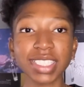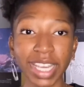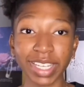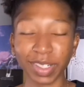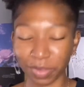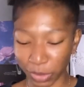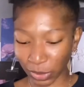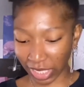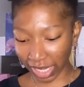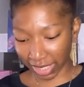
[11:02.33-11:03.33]
check
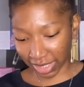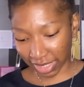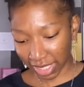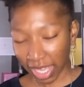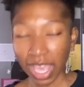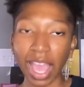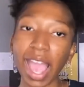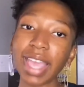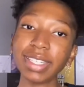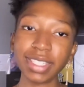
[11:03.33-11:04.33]
reviews, guys.
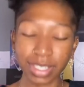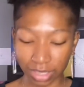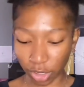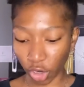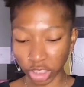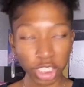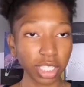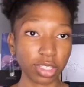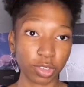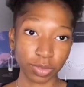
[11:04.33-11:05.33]
I did not
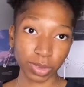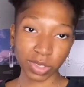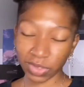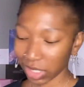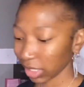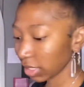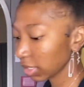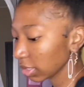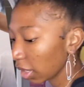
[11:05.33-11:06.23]
check the reviews for this.